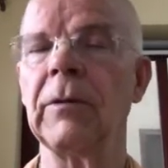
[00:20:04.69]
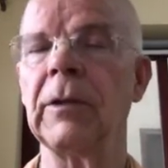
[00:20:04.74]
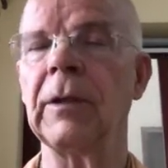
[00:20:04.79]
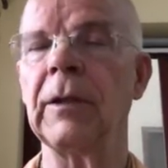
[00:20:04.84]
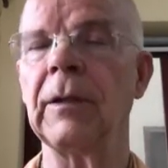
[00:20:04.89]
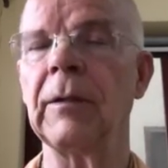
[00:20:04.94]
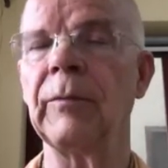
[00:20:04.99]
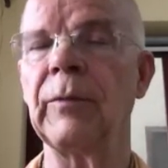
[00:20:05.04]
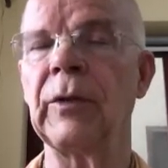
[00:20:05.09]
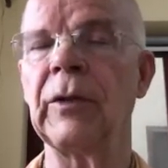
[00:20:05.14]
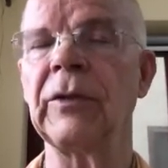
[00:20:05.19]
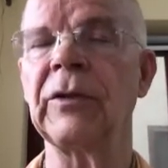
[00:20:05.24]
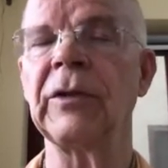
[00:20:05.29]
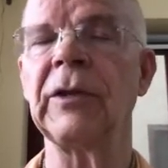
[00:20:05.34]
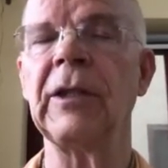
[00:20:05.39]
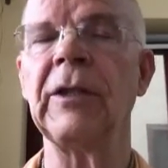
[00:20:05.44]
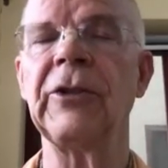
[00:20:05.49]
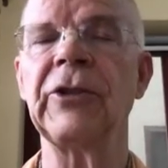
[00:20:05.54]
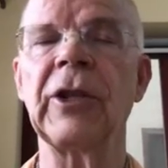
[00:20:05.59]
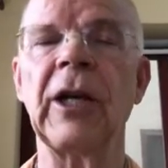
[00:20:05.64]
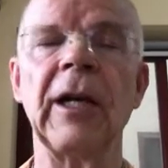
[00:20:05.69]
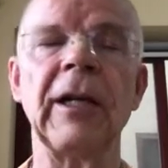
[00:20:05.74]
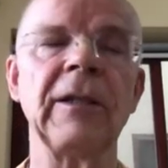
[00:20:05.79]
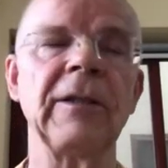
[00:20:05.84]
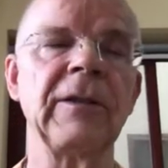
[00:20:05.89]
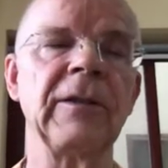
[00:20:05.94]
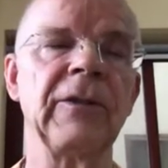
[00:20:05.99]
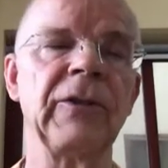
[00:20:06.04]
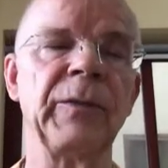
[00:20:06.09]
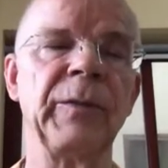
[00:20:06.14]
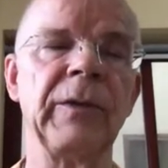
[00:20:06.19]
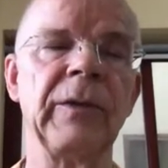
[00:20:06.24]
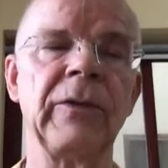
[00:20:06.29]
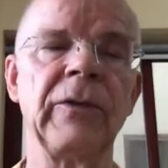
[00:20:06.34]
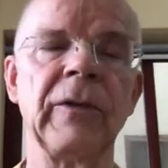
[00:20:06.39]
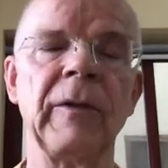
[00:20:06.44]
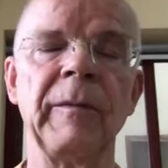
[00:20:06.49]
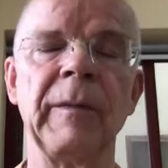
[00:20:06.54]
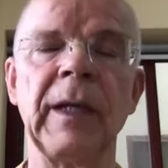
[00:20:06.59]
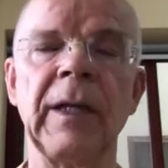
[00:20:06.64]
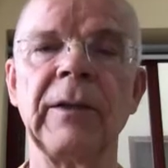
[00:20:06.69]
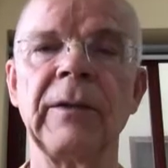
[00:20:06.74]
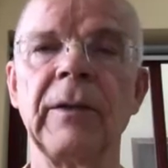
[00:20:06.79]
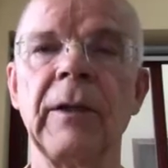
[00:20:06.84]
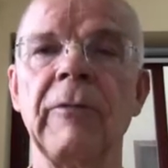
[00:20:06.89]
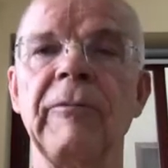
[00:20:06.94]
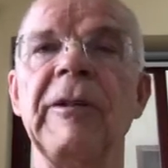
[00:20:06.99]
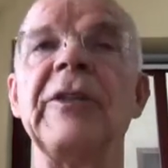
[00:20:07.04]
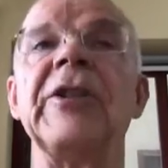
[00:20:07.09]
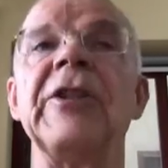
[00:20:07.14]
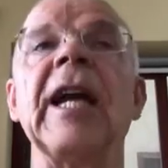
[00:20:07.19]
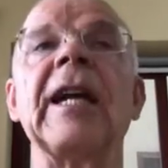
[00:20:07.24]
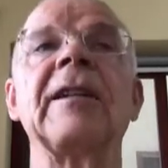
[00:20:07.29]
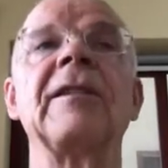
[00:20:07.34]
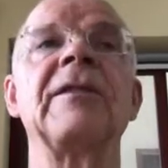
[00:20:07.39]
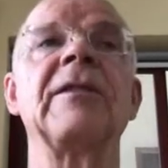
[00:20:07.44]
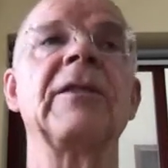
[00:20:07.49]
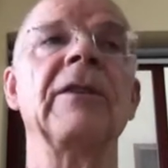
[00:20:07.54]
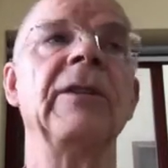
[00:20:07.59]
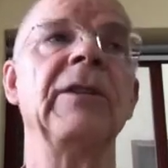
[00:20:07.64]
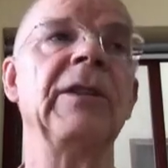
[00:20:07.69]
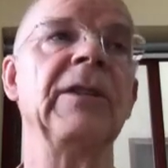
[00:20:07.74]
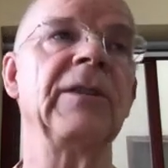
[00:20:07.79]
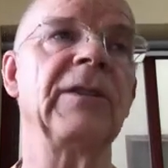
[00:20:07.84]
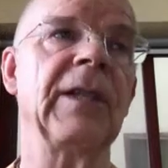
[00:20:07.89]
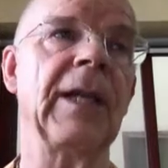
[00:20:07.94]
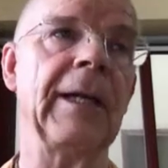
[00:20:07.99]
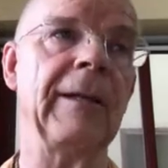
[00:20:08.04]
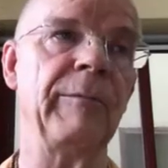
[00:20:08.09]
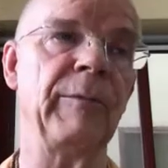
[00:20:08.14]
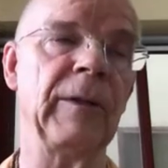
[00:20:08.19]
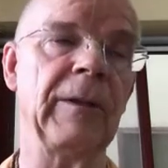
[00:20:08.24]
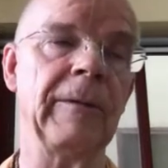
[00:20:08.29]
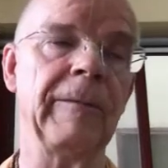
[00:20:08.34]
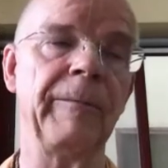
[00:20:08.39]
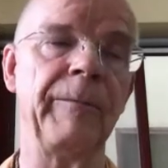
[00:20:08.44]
the person in charge, the spiritual master, rejects a disciple.